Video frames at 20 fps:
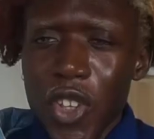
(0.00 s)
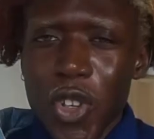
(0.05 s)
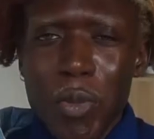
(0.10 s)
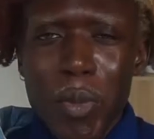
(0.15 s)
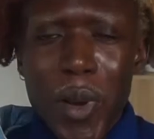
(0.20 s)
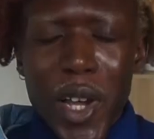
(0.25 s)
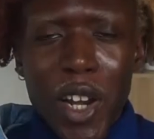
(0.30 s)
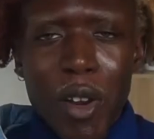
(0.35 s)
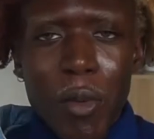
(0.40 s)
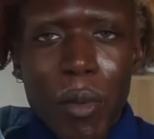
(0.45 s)
You
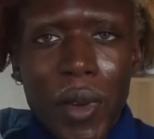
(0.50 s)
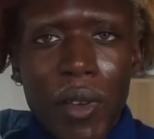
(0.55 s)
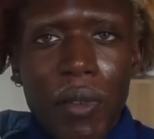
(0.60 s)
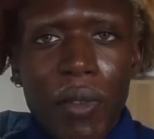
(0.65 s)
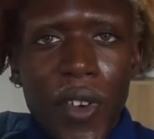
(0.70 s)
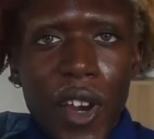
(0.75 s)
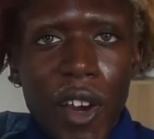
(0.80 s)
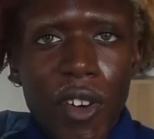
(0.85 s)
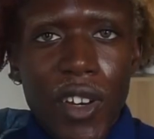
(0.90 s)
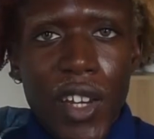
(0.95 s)
better be
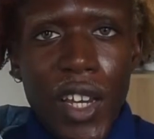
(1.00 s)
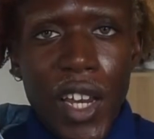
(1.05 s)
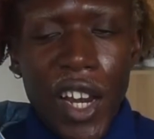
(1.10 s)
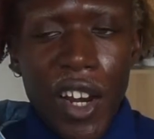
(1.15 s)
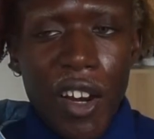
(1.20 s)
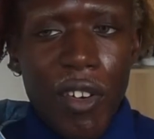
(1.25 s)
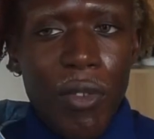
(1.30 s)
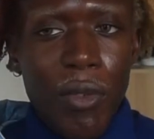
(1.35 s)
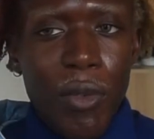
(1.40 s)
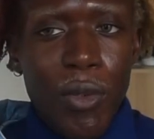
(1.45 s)
very
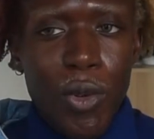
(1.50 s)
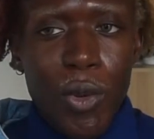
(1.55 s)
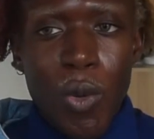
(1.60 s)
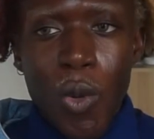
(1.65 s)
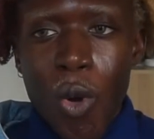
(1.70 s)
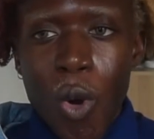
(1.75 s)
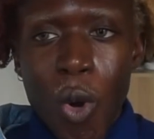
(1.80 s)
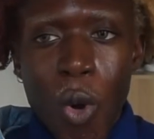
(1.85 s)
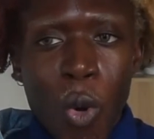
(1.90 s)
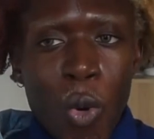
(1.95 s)
careful
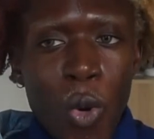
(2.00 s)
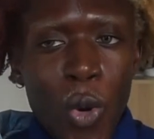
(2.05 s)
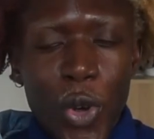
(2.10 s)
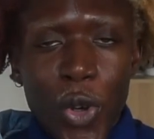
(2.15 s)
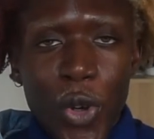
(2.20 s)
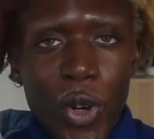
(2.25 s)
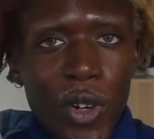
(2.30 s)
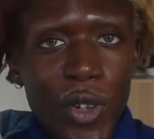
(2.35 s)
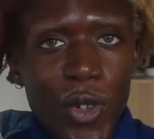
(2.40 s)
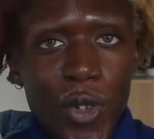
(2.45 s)
who
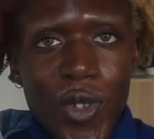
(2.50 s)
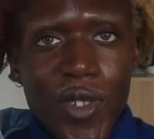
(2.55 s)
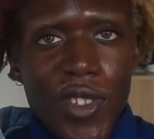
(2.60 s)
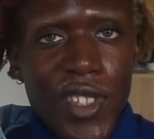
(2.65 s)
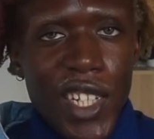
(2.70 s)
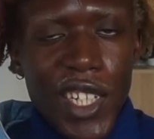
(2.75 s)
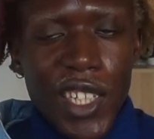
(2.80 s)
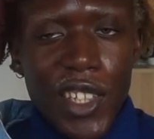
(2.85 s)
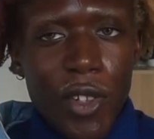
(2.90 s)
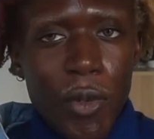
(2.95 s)
you're
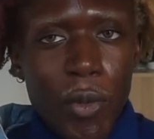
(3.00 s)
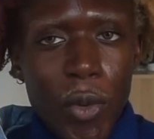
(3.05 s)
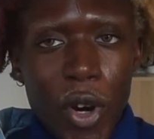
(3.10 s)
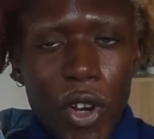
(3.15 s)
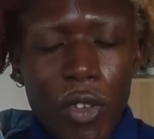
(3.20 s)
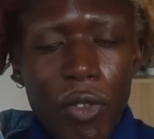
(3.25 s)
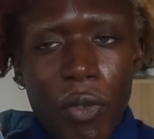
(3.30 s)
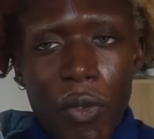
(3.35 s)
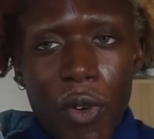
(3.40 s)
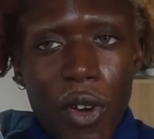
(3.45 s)
using the
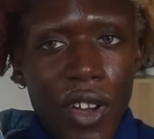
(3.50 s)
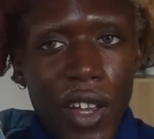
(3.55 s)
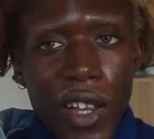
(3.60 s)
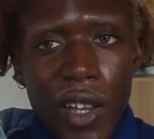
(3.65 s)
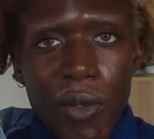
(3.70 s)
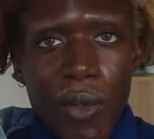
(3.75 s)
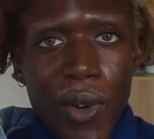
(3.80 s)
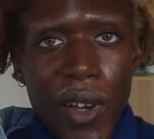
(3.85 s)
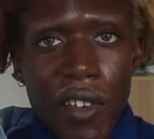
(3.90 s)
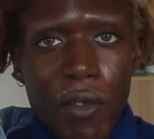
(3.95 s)
word
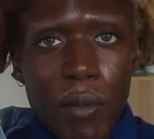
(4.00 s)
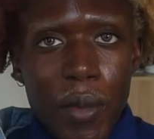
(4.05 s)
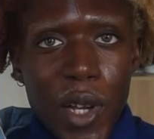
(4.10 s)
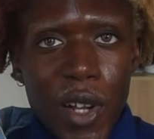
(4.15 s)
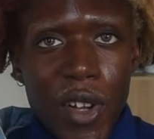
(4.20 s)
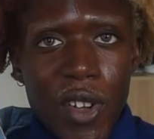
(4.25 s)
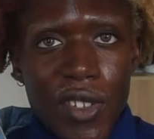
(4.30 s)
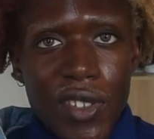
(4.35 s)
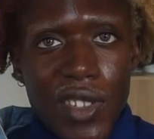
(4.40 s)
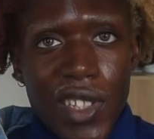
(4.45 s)
fucking with,
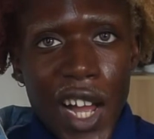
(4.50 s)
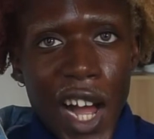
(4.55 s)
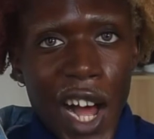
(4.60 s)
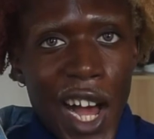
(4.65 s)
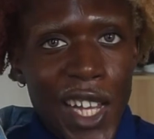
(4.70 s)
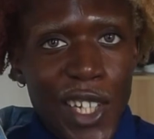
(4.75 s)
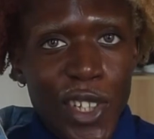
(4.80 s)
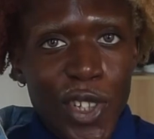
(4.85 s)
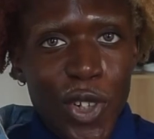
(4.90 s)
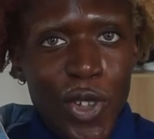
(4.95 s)
because
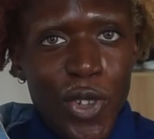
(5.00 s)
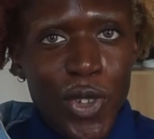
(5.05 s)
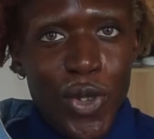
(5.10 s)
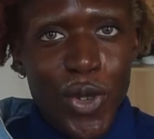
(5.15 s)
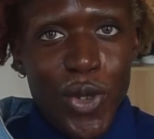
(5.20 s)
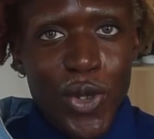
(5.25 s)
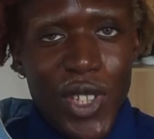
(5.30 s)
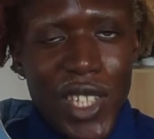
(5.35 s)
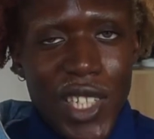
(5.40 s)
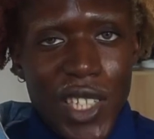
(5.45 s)
I don't
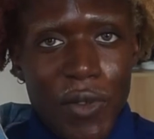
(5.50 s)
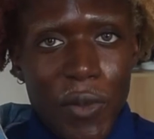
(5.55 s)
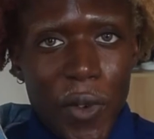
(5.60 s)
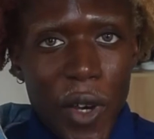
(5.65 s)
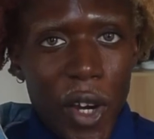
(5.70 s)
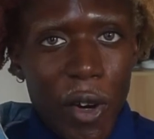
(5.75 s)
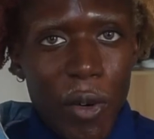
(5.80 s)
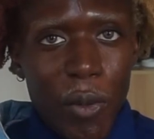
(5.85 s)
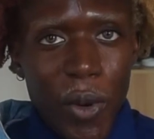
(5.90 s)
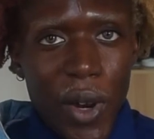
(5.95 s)
do this
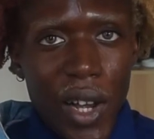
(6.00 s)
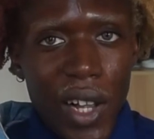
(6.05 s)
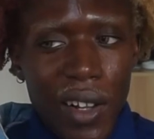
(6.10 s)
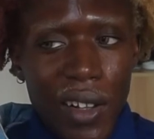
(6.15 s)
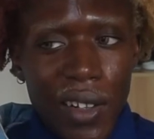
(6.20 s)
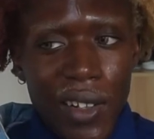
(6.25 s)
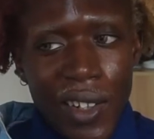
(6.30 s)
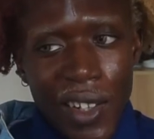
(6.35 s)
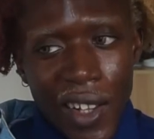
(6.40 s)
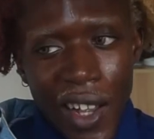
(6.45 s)
very well.